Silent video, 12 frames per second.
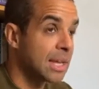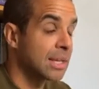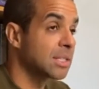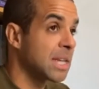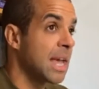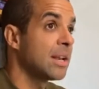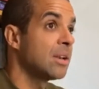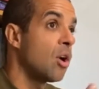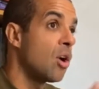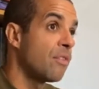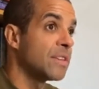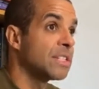10
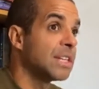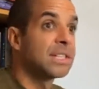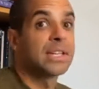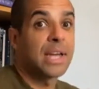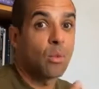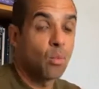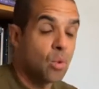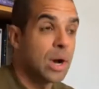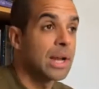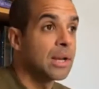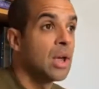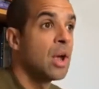offers in, to get
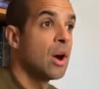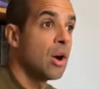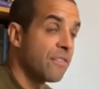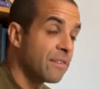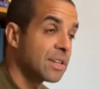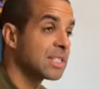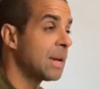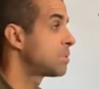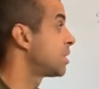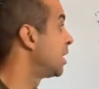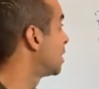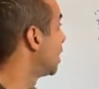1 offer
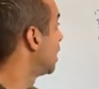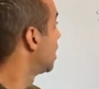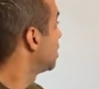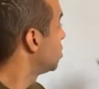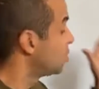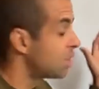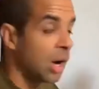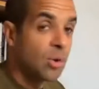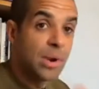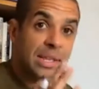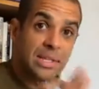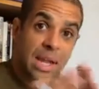accepted, you know
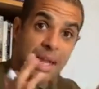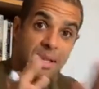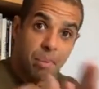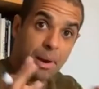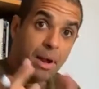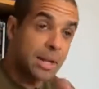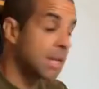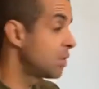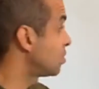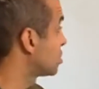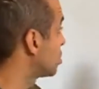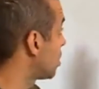then to have to plant in
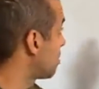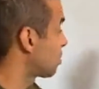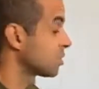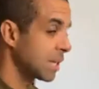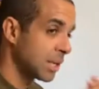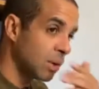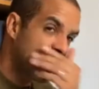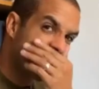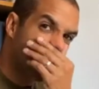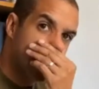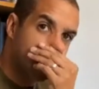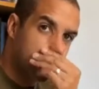your time across that
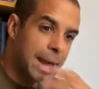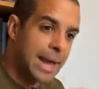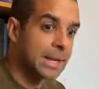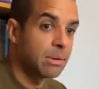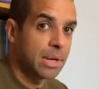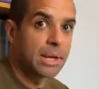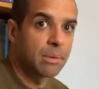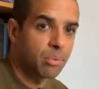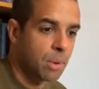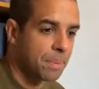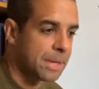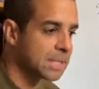90-day plan in the
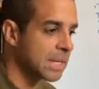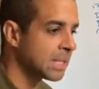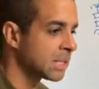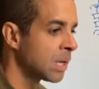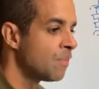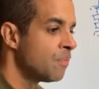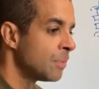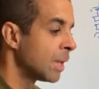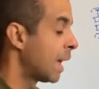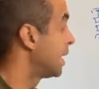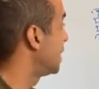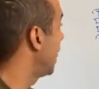property sense.
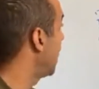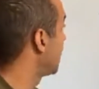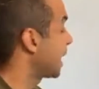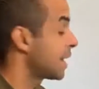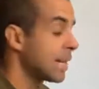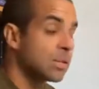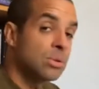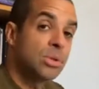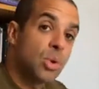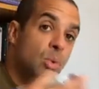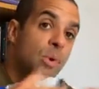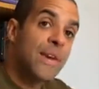And again, that's what you
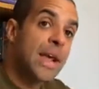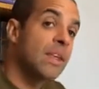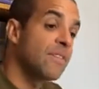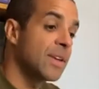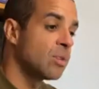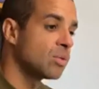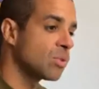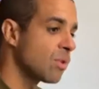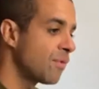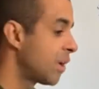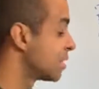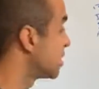do with anything. You just reverse